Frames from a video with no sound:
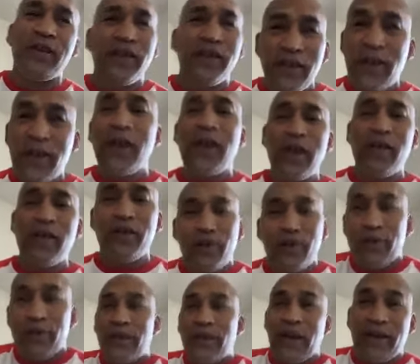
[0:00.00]
And you
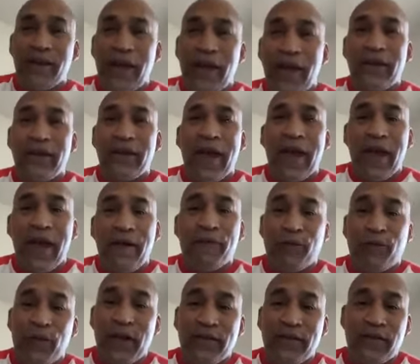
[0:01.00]
know, they have
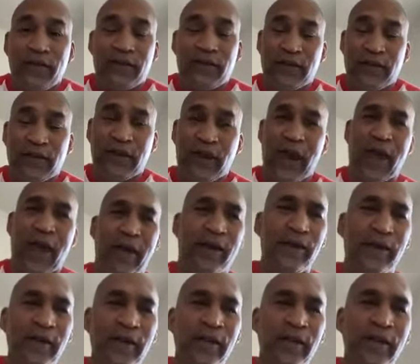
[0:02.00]
reasons to that.
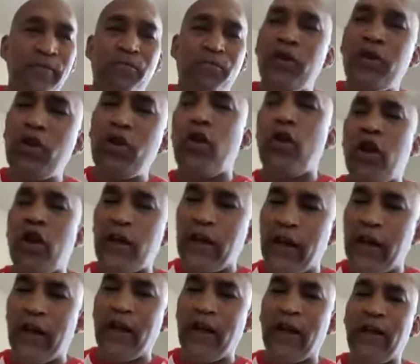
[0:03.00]
But, you know,
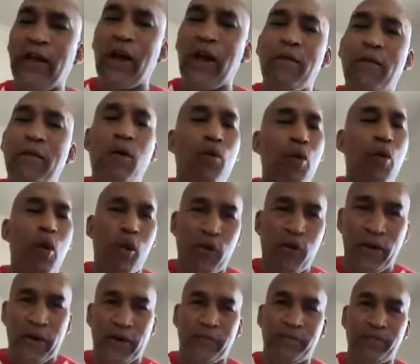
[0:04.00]
again, I'm a
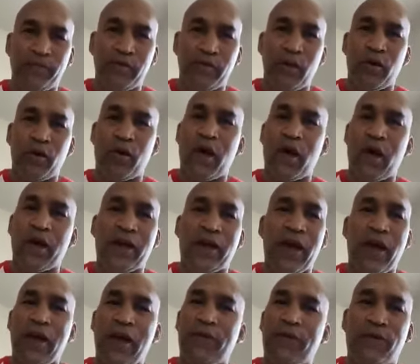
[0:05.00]
warrior. You know, I
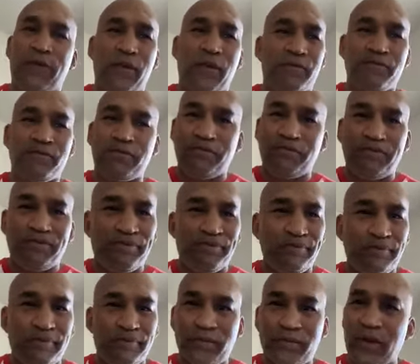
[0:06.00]
came from,
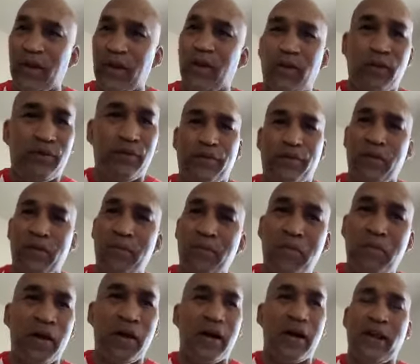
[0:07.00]
you know, from the
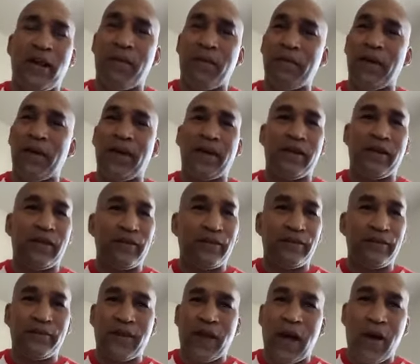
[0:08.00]
mud. I mean,
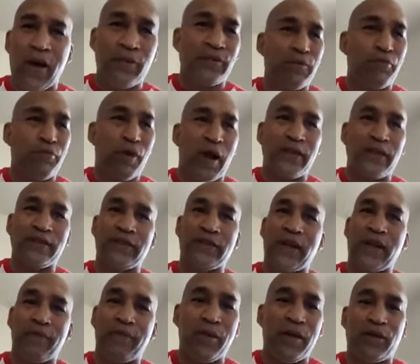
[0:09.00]
housing projects.
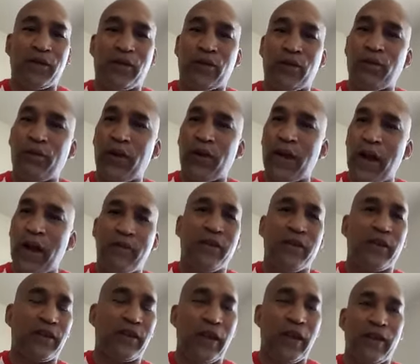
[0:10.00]
I've been through
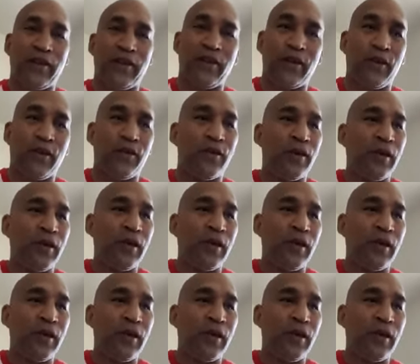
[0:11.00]
everything, you know.